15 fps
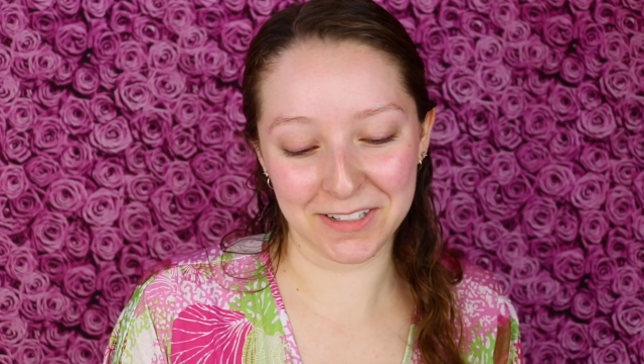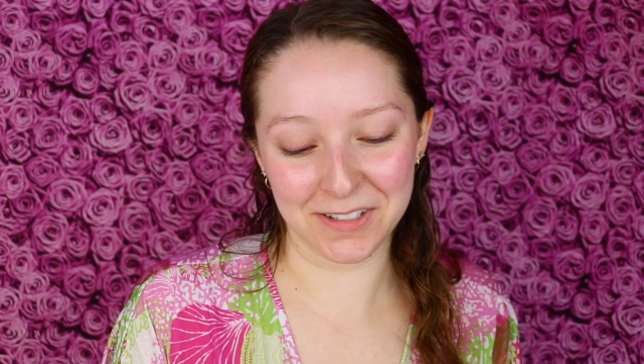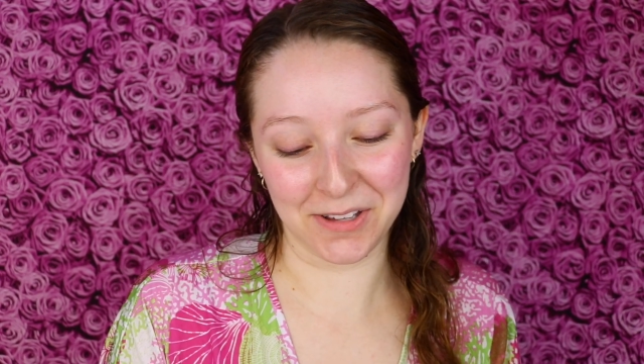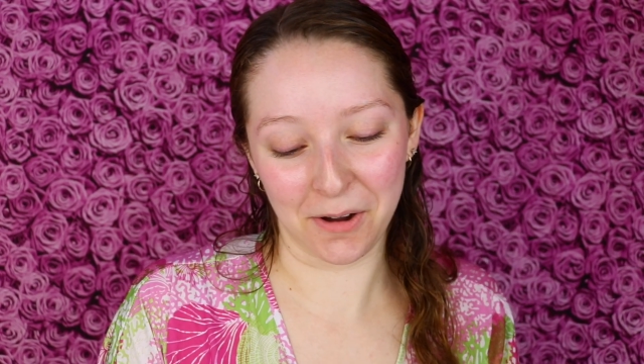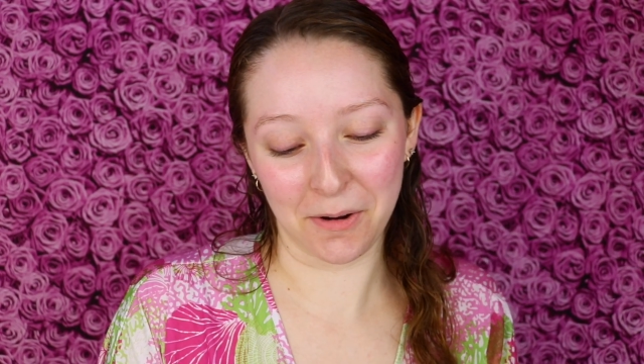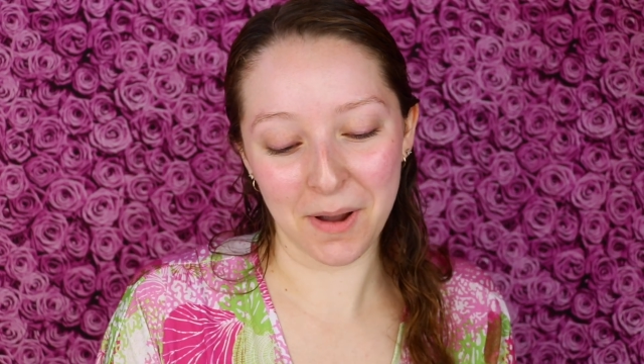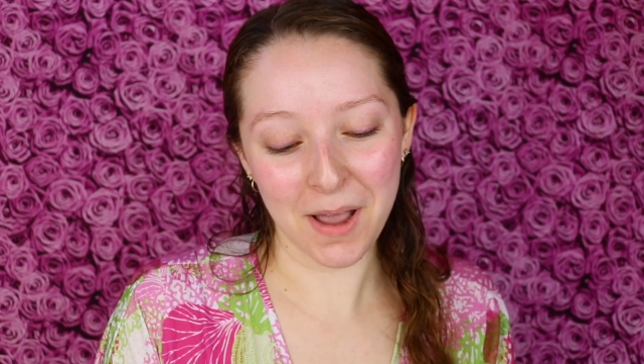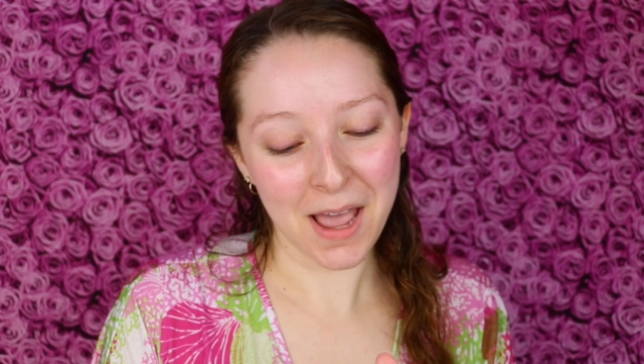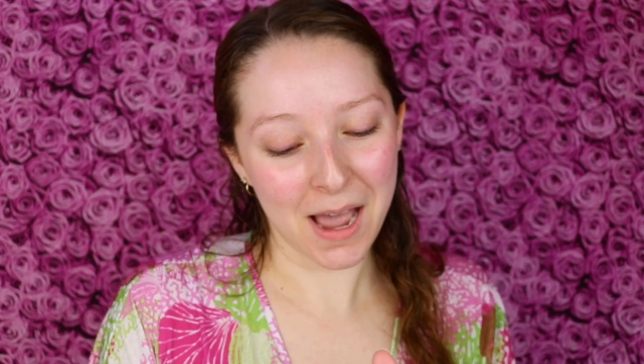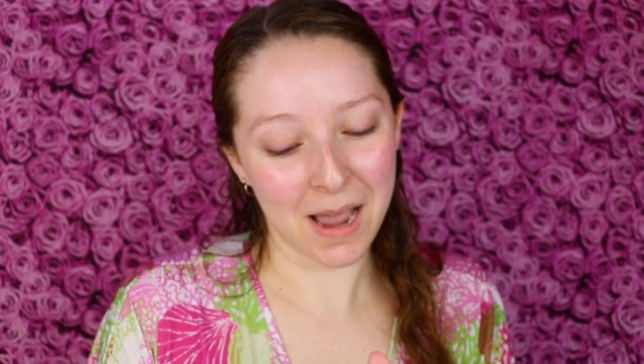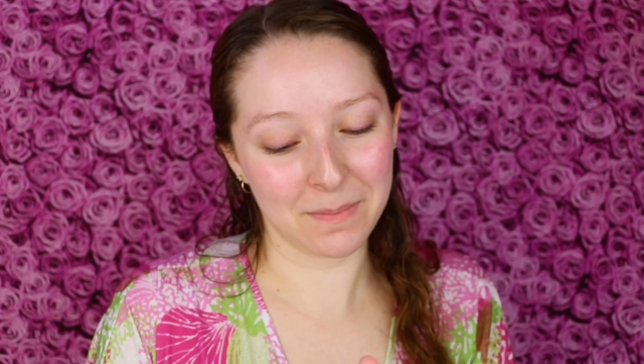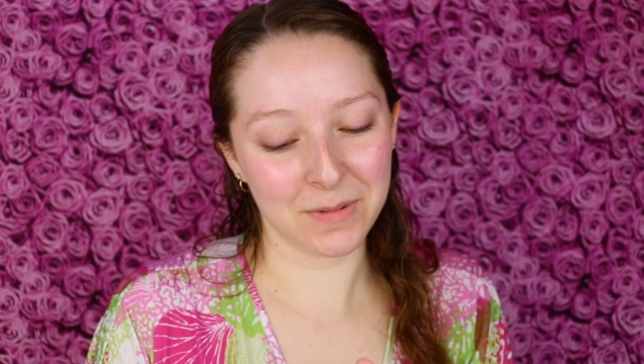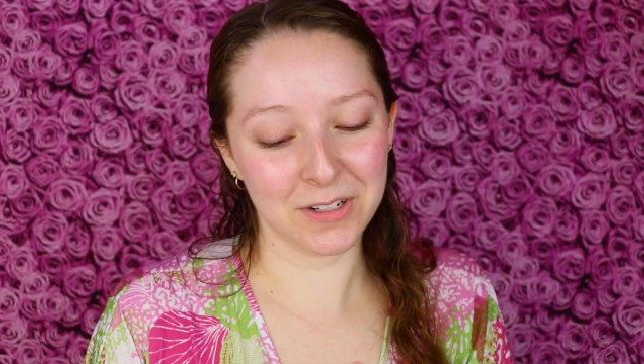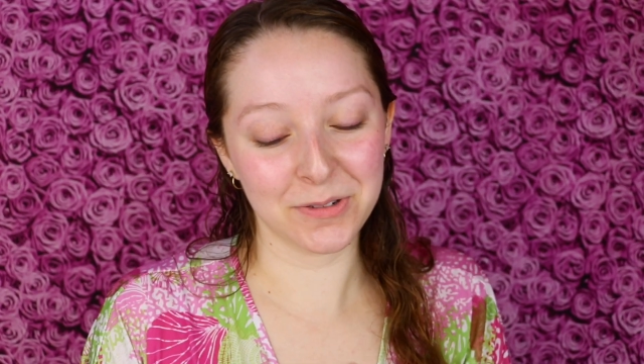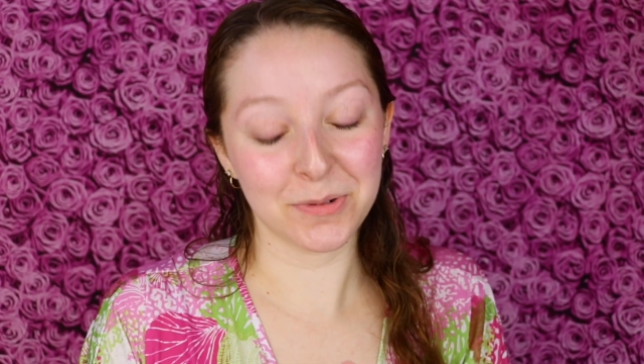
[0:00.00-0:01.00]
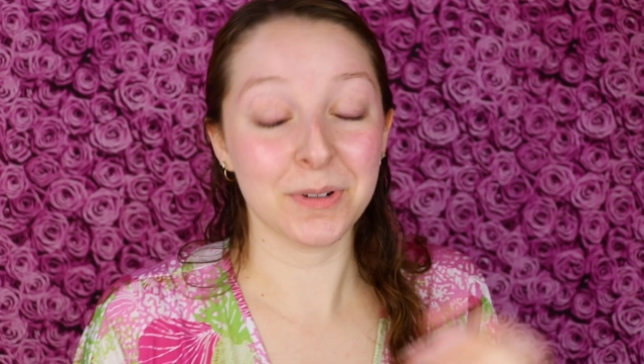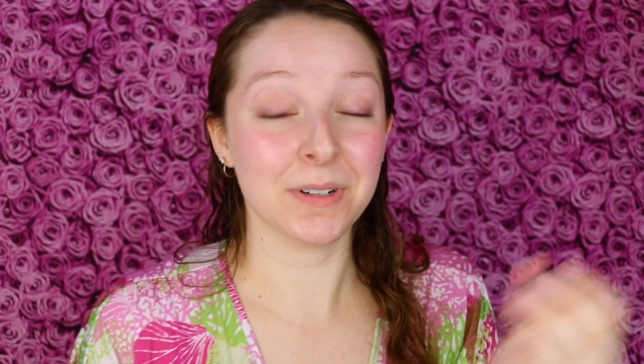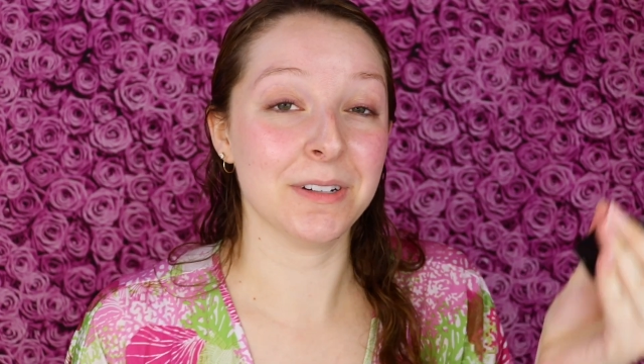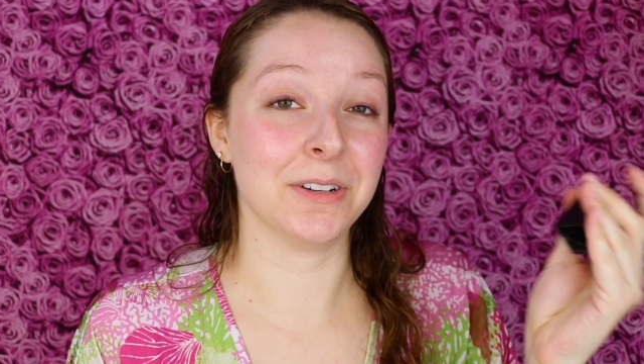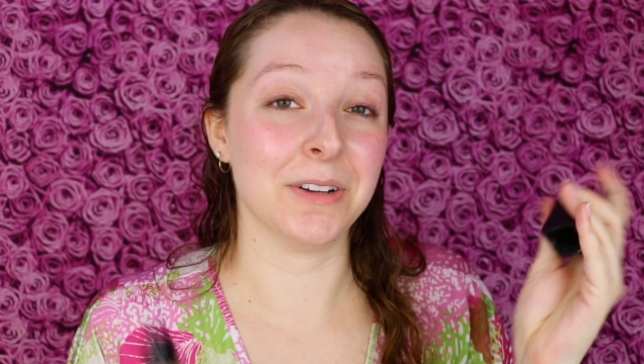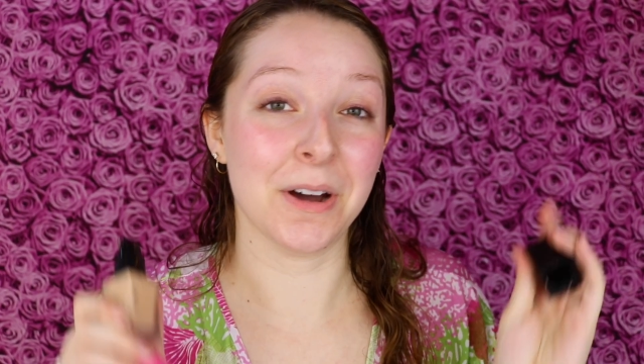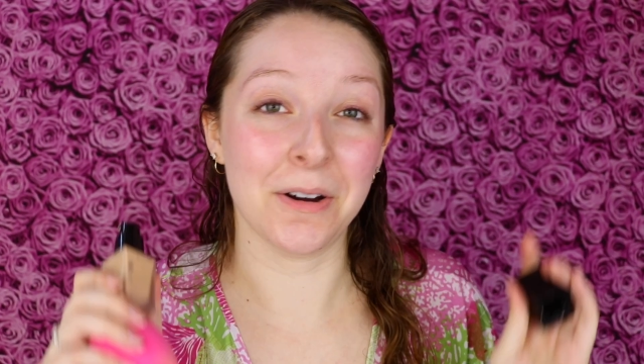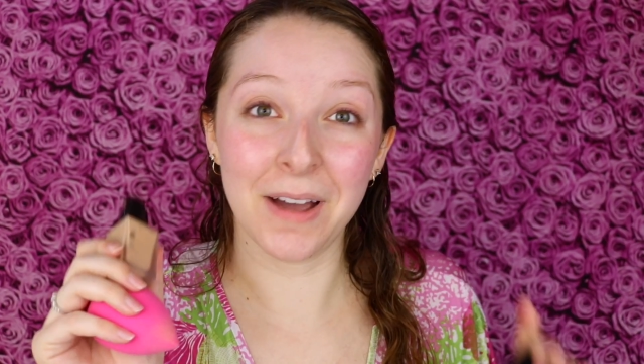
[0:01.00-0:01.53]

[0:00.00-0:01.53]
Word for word: So I'm going to go